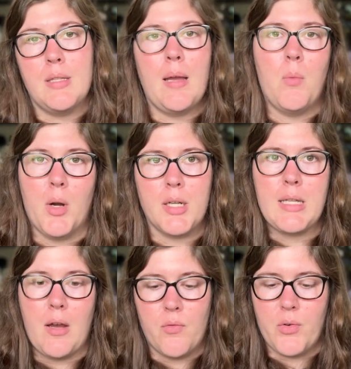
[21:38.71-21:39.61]
That works
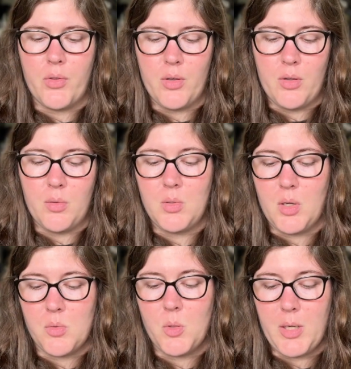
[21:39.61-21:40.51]
out for the
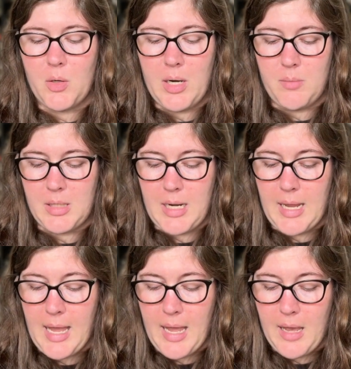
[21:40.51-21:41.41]
20 grams that I
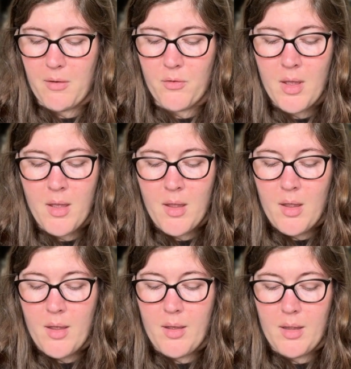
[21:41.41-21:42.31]
have.
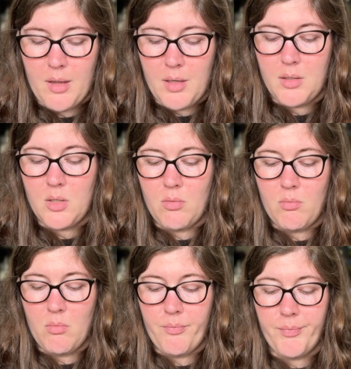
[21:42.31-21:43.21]
And
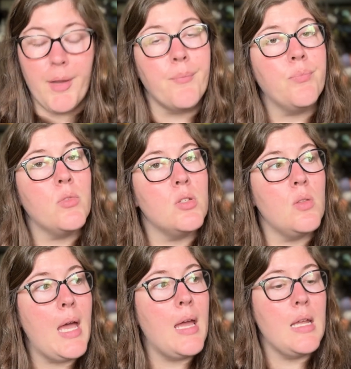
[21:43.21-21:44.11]
yeah, so
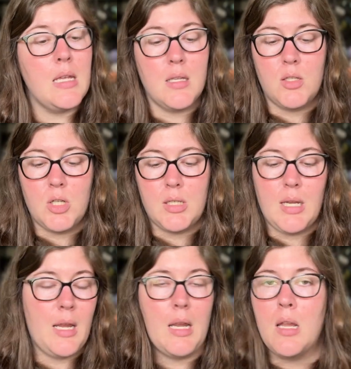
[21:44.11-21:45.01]
that is just
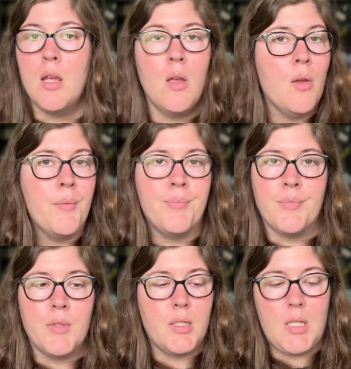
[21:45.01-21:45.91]
a
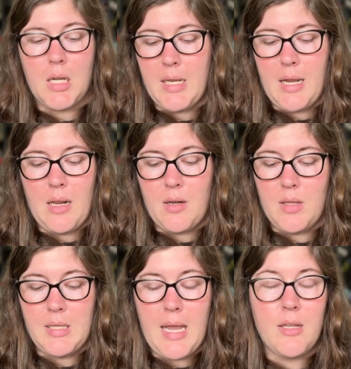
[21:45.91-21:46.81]
stockinette.
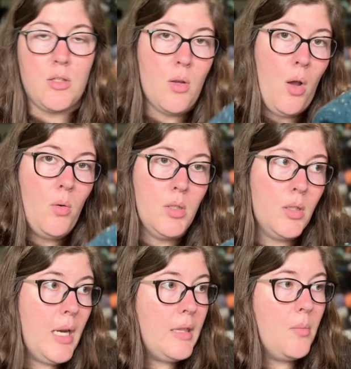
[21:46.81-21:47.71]
This has no
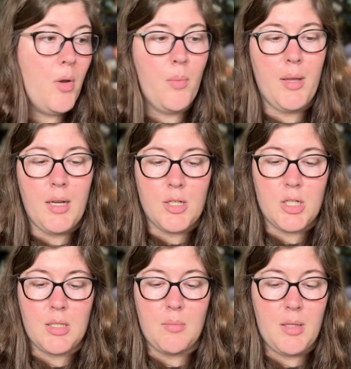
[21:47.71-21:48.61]
owner at the moment. It's
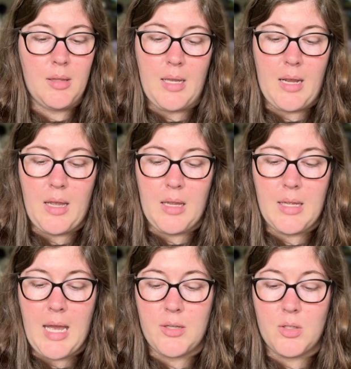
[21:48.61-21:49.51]
just something that I
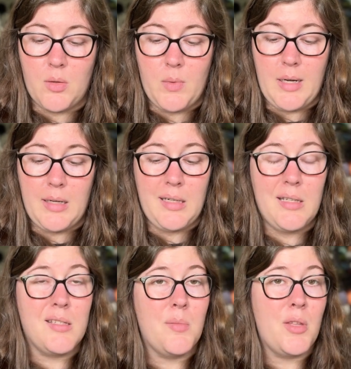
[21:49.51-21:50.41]
cast on when I
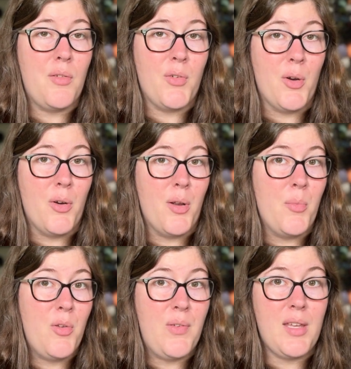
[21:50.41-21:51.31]
needed something for a
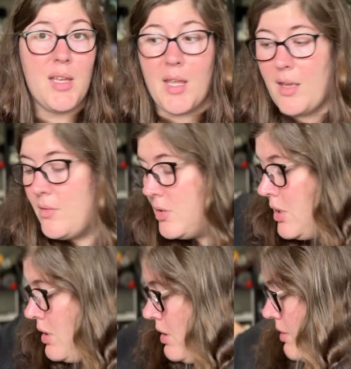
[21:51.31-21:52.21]
movie, and
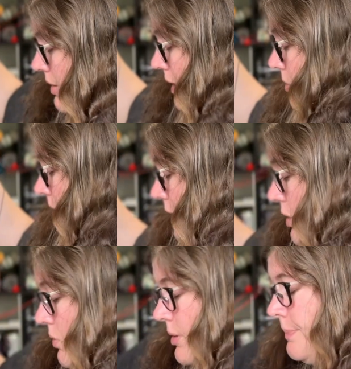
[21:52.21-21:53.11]
that's what I
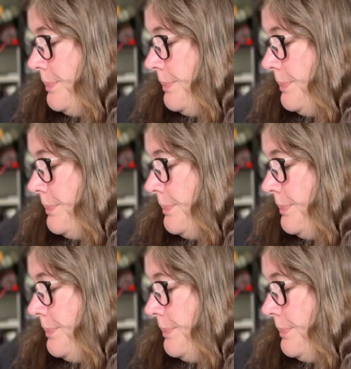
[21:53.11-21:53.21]
use.